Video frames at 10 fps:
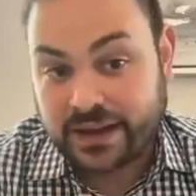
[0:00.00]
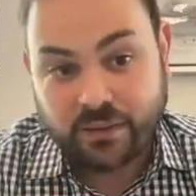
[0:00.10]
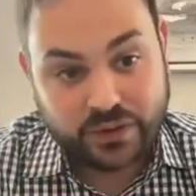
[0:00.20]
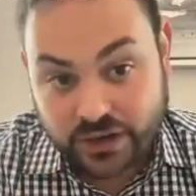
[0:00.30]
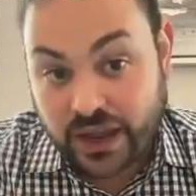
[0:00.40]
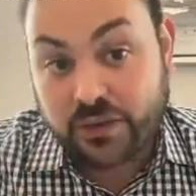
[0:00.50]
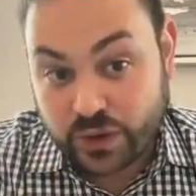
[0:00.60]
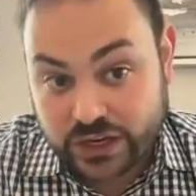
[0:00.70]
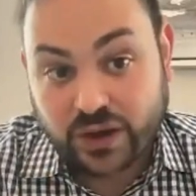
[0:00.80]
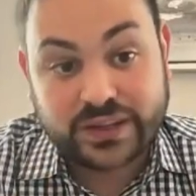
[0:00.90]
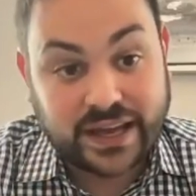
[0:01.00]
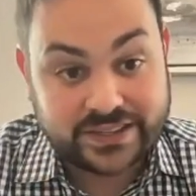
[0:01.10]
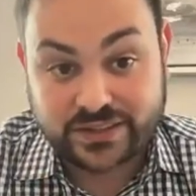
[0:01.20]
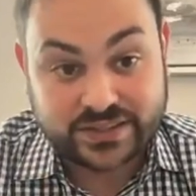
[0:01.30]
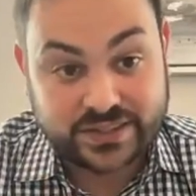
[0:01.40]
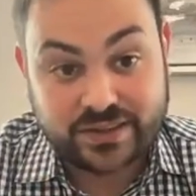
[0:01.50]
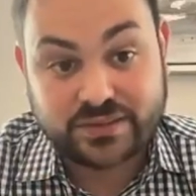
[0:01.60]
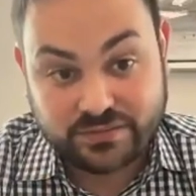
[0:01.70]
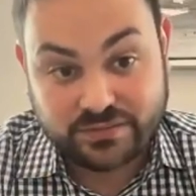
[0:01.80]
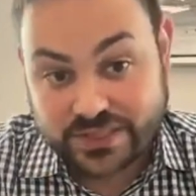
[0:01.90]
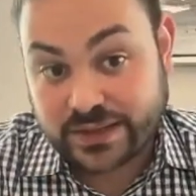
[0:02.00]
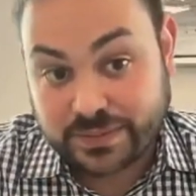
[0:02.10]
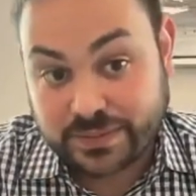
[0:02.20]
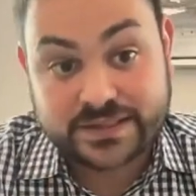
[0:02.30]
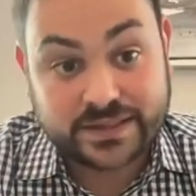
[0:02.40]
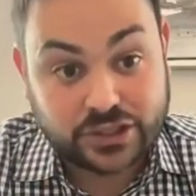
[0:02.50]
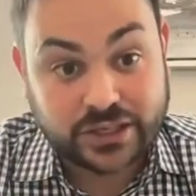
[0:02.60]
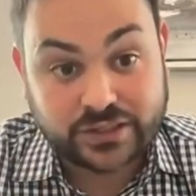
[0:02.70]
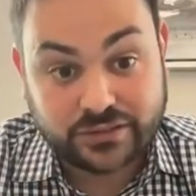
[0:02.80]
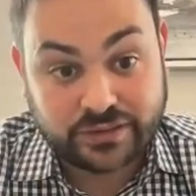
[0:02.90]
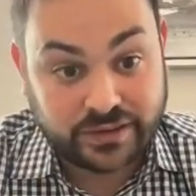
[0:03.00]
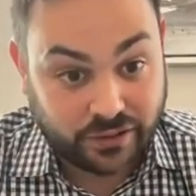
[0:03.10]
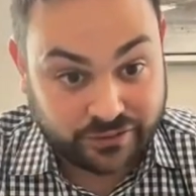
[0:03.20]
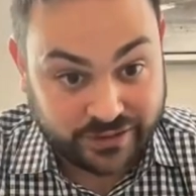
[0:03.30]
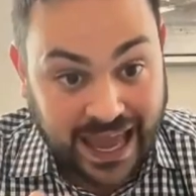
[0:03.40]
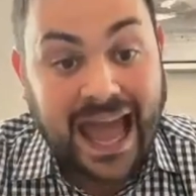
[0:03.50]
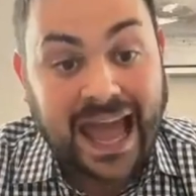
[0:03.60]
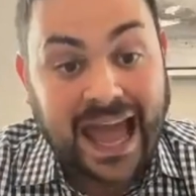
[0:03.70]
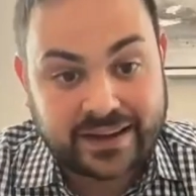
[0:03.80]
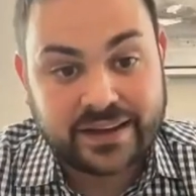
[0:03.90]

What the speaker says: we know the ICRC has recently been a subject of a hack.